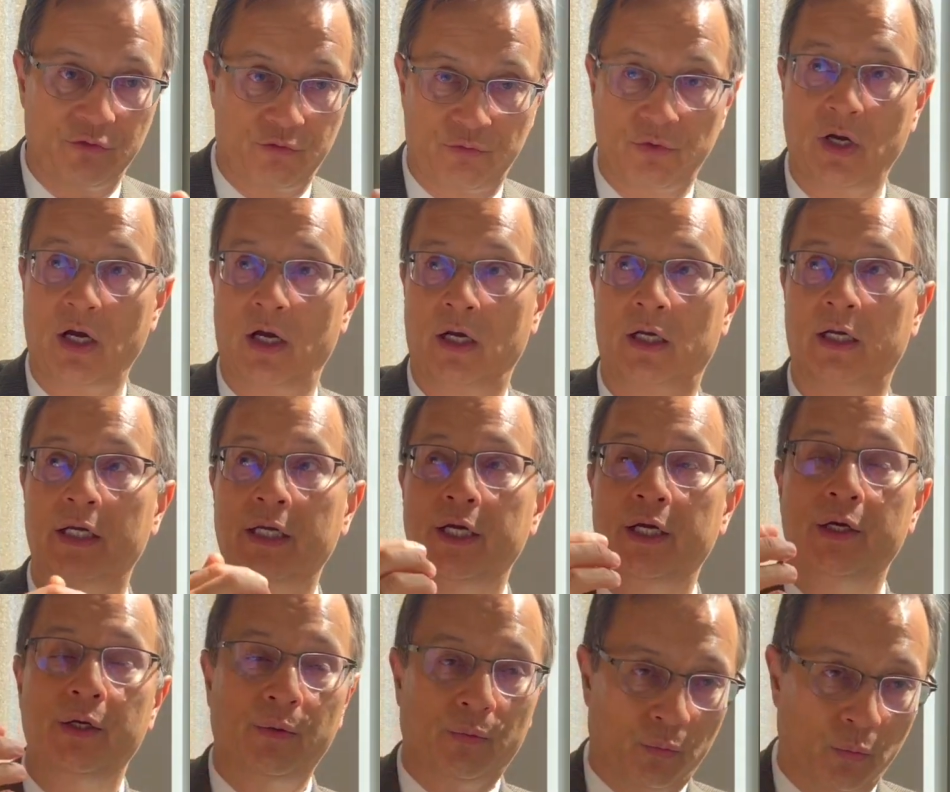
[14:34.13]
drug
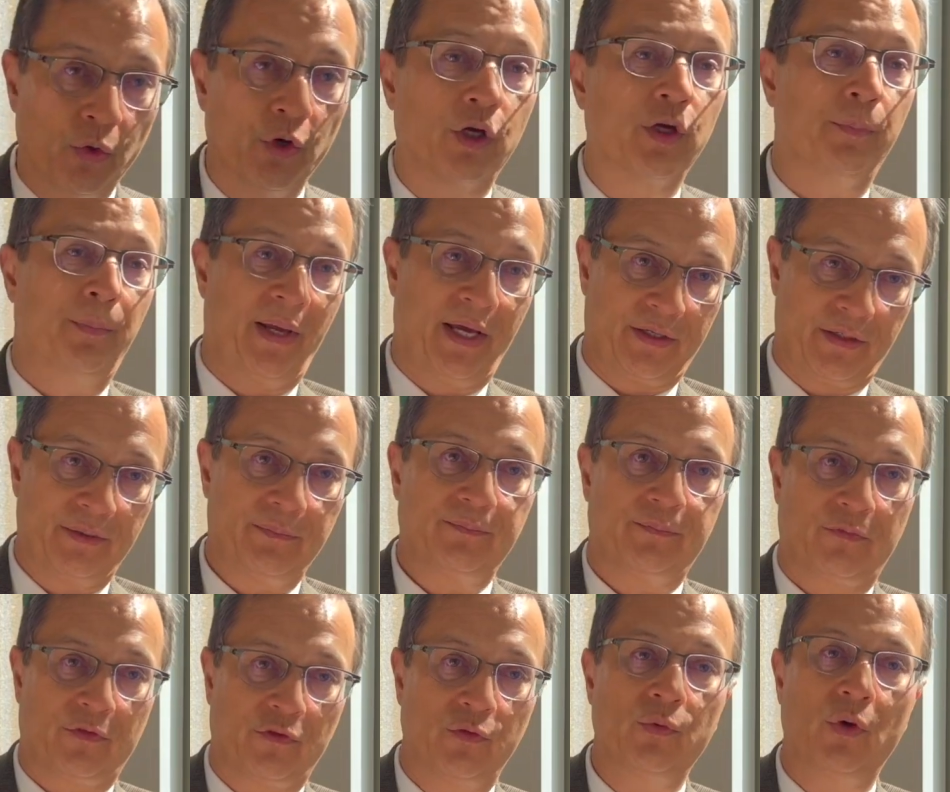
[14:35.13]
work better
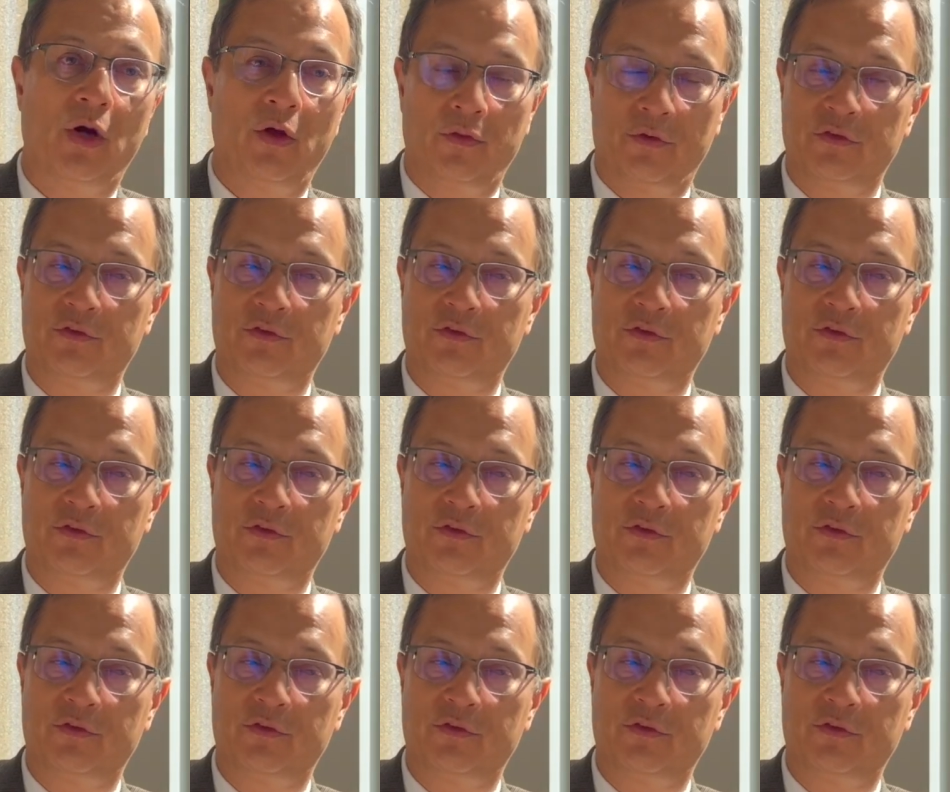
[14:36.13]
through all those